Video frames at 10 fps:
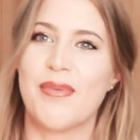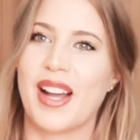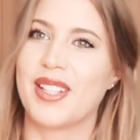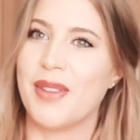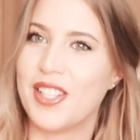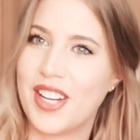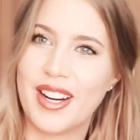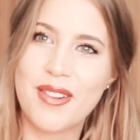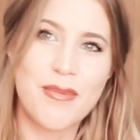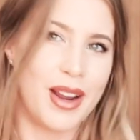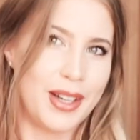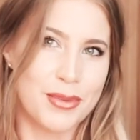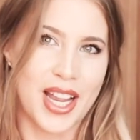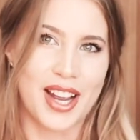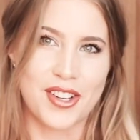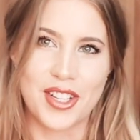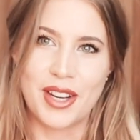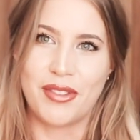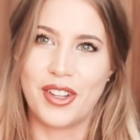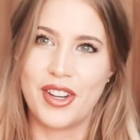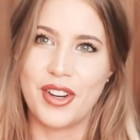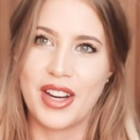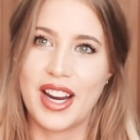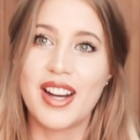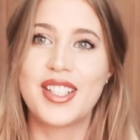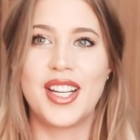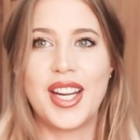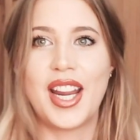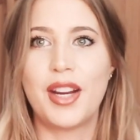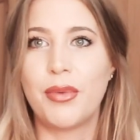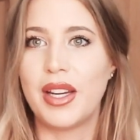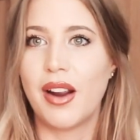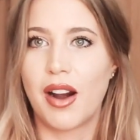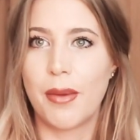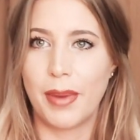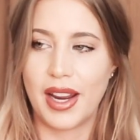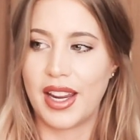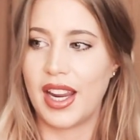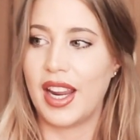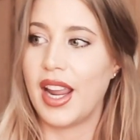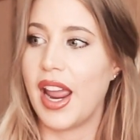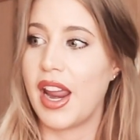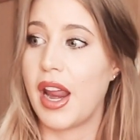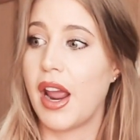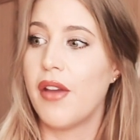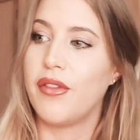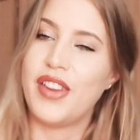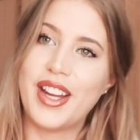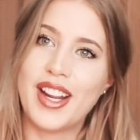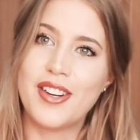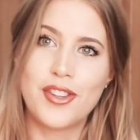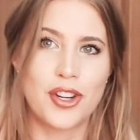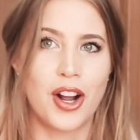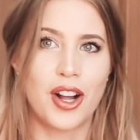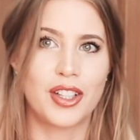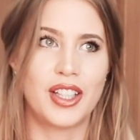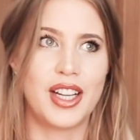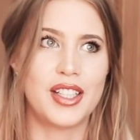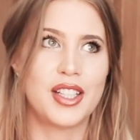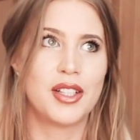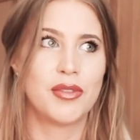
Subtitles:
back to my channel. My name's Ashley if you're new here. Today we are making a vegan chocolate